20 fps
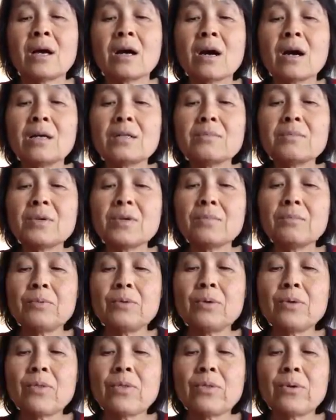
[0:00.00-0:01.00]
God's
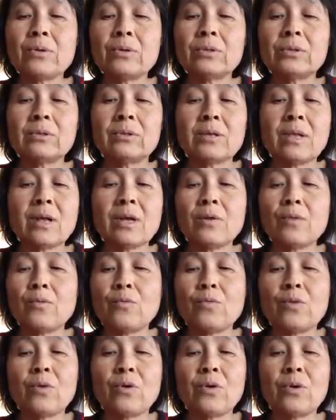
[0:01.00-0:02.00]
people thought they
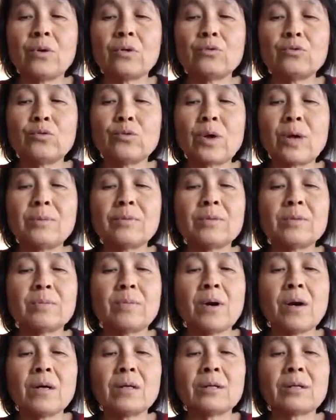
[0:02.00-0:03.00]
were trapped,
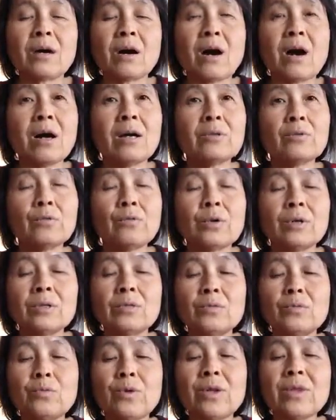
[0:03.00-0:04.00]
but God
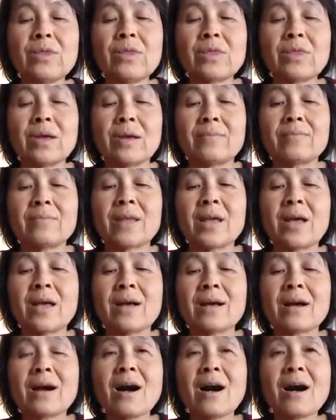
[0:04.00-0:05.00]
was with them.
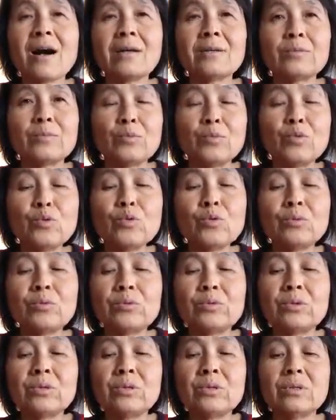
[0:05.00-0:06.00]
God
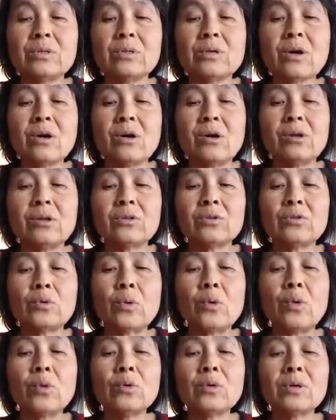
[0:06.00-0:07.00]
moved a
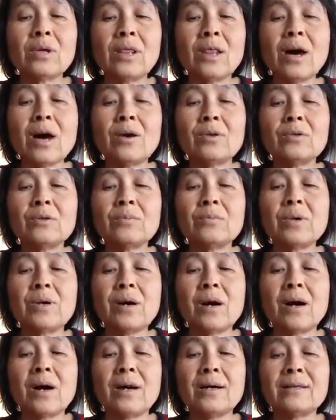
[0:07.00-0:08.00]
tall cloud
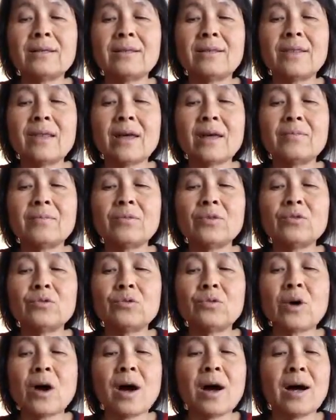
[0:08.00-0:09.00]
behind them
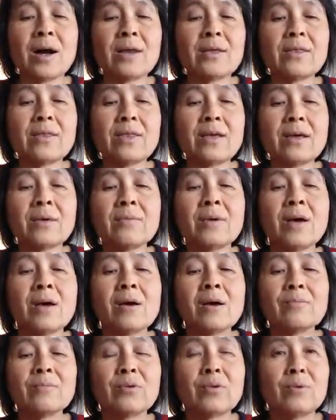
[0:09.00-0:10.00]
to hide them
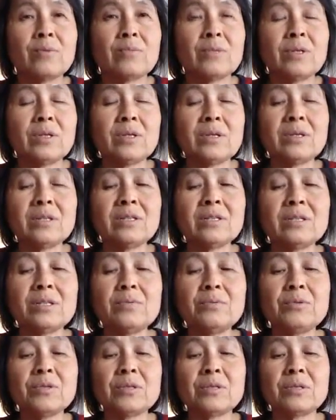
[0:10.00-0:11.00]
from the
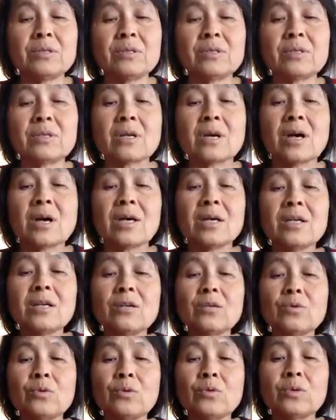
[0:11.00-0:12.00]
Egyptians.
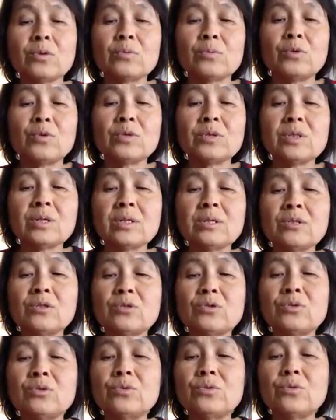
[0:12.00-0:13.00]
He told Moses
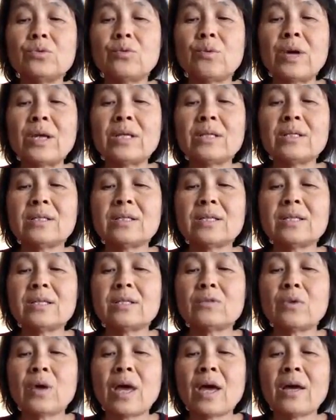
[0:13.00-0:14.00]
to raise
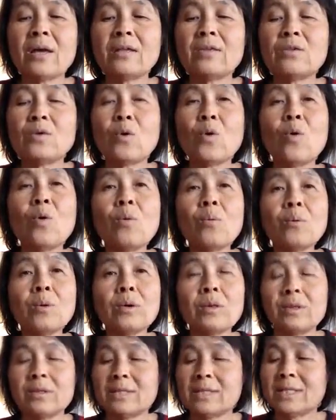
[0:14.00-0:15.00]
his hand
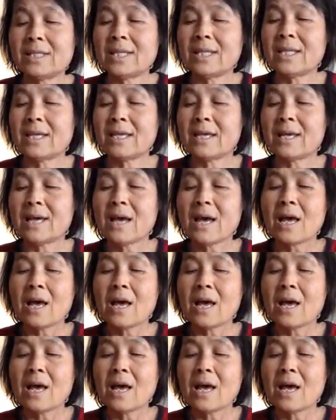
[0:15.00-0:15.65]
over the sea.